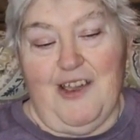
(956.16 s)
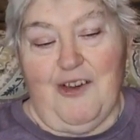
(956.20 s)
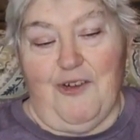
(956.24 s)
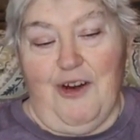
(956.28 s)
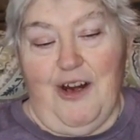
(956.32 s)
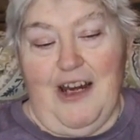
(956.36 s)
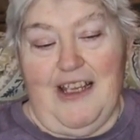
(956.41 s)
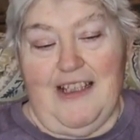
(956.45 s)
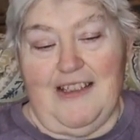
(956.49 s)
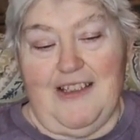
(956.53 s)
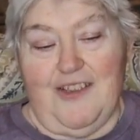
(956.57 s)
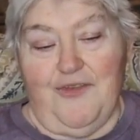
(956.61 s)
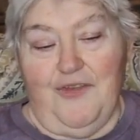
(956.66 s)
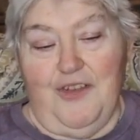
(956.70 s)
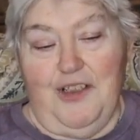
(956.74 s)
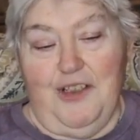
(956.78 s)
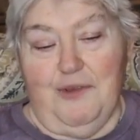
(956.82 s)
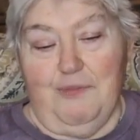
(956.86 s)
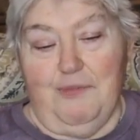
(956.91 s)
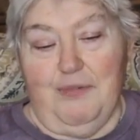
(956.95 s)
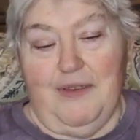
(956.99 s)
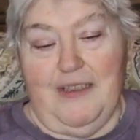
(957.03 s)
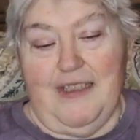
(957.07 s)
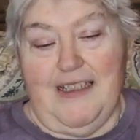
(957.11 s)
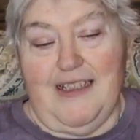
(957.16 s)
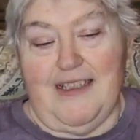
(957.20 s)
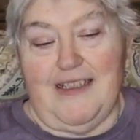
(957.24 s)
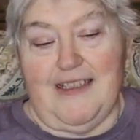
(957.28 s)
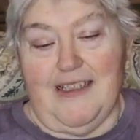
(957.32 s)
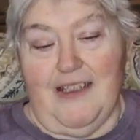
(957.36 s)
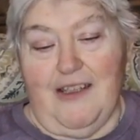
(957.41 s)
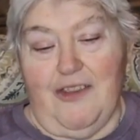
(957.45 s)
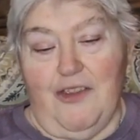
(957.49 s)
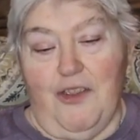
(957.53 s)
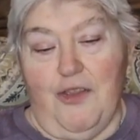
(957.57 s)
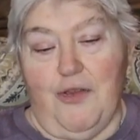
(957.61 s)
Grantsville police
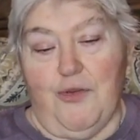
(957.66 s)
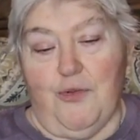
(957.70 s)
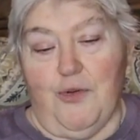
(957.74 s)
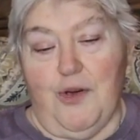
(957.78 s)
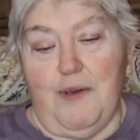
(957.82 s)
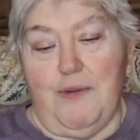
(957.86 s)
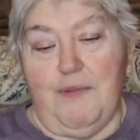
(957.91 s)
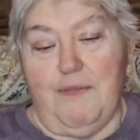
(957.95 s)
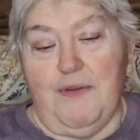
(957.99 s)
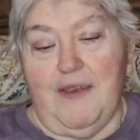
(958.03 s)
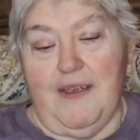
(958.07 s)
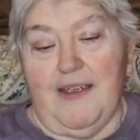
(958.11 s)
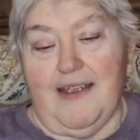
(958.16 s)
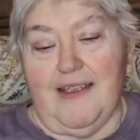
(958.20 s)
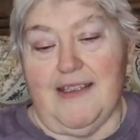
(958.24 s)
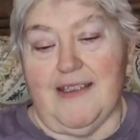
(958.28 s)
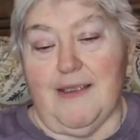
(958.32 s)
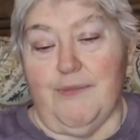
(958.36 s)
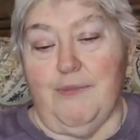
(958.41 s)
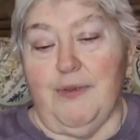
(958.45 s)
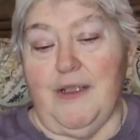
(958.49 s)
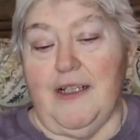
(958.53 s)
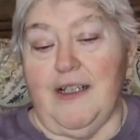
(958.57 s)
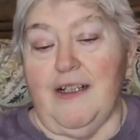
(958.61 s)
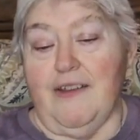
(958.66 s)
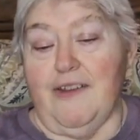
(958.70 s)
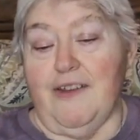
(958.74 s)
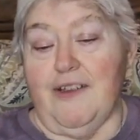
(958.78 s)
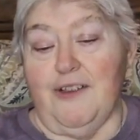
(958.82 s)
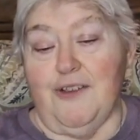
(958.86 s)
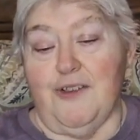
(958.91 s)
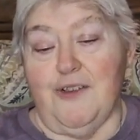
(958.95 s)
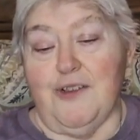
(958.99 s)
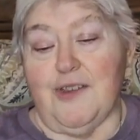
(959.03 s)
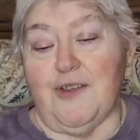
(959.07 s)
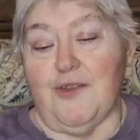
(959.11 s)
said the three pigs had been on the
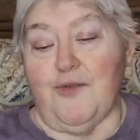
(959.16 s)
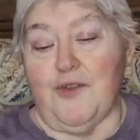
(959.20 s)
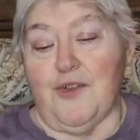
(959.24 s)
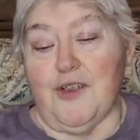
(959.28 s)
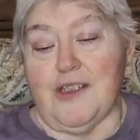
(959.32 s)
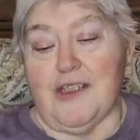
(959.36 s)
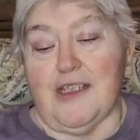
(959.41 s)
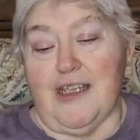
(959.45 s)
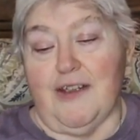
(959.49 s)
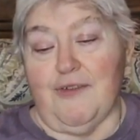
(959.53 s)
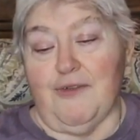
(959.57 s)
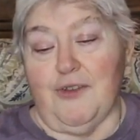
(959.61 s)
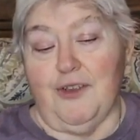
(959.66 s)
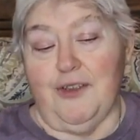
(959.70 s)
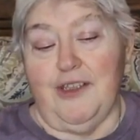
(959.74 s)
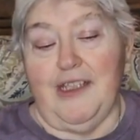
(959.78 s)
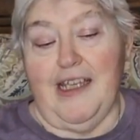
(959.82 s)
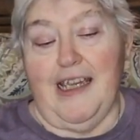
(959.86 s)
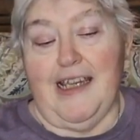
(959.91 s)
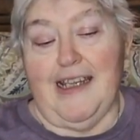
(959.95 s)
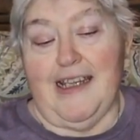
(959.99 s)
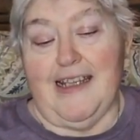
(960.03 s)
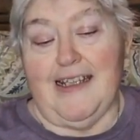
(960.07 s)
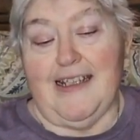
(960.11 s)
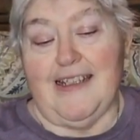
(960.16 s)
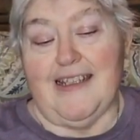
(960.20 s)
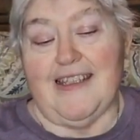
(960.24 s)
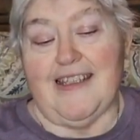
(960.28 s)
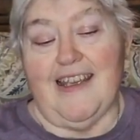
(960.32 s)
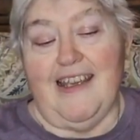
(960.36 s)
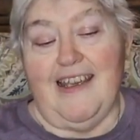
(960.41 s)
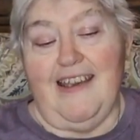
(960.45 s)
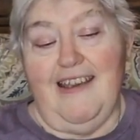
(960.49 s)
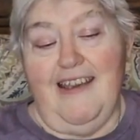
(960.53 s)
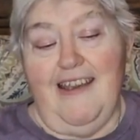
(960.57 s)
loose for several days,